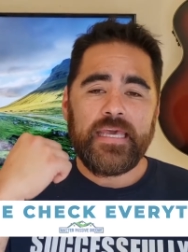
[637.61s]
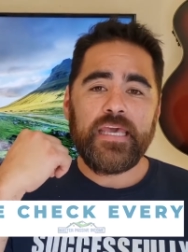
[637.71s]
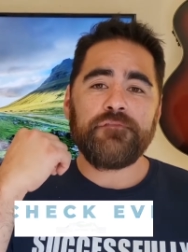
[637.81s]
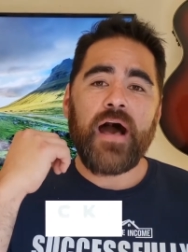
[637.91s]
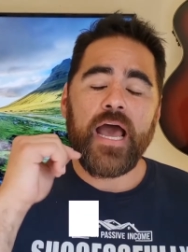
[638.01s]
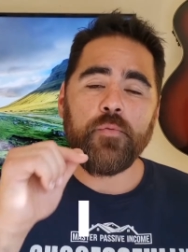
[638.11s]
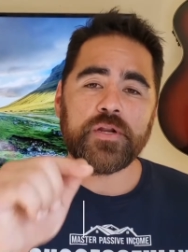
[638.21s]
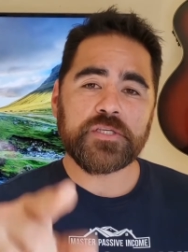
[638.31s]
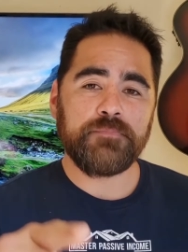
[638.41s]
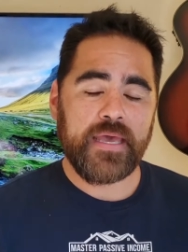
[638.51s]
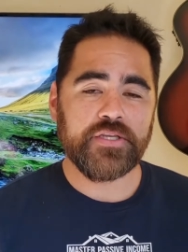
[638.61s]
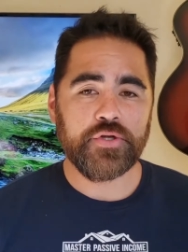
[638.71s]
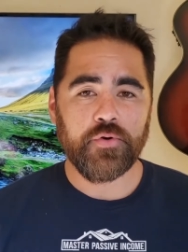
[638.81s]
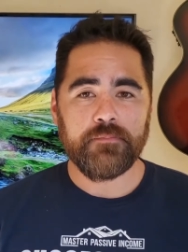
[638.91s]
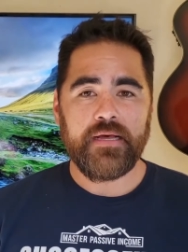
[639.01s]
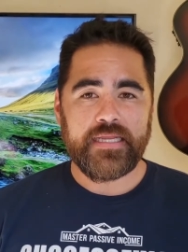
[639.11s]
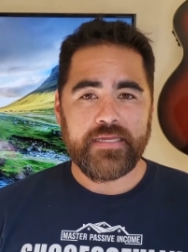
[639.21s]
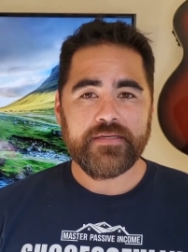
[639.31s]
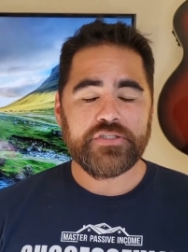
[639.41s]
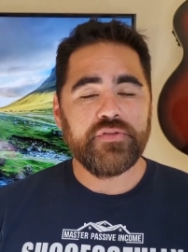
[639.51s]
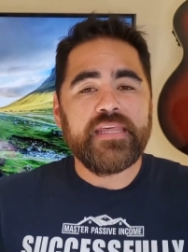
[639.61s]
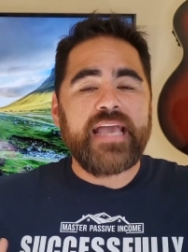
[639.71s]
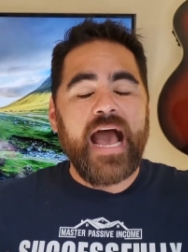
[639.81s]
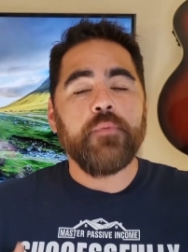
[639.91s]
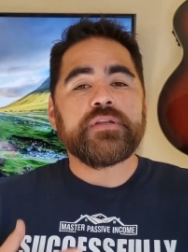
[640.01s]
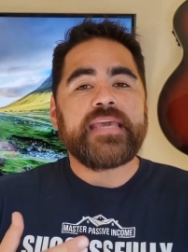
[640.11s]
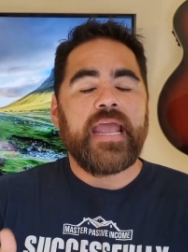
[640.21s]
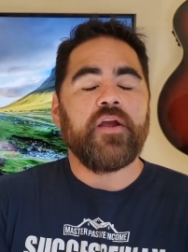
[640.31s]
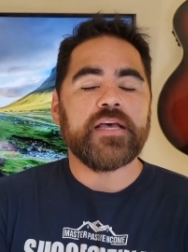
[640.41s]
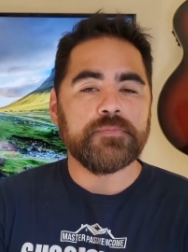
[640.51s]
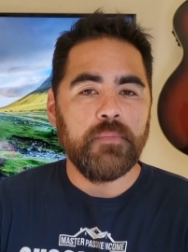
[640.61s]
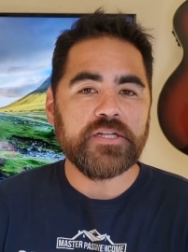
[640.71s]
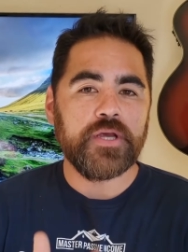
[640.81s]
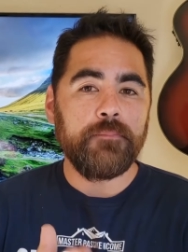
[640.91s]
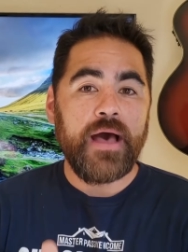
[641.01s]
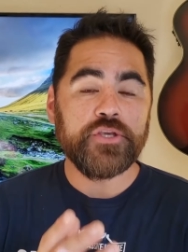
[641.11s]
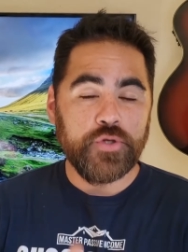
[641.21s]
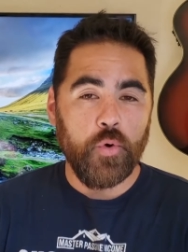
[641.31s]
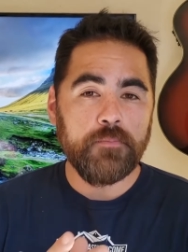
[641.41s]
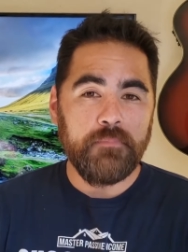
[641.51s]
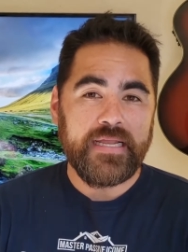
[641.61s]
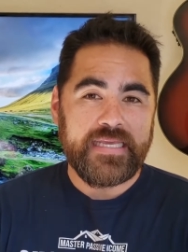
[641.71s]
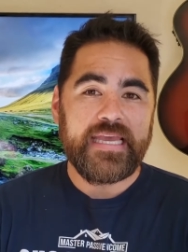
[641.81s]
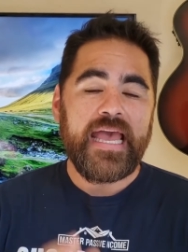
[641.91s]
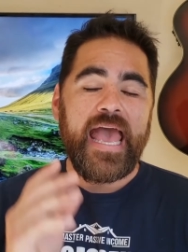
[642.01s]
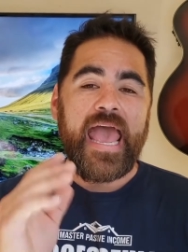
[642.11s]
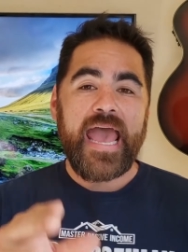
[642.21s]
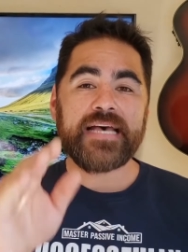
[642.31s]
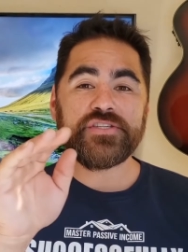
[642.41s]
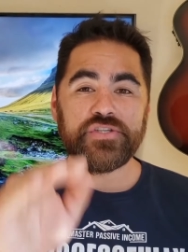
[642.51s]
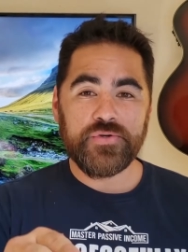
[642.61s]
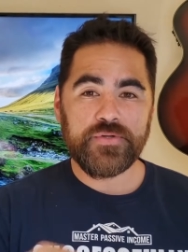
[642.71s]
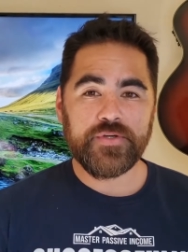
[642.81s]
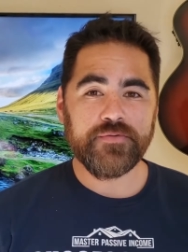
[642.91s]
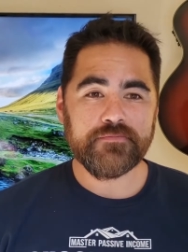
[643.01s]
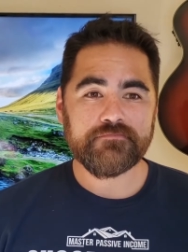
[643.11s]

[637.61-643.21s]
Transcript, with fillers: If I were to spend your money, do you think I would care as much about your money as you do?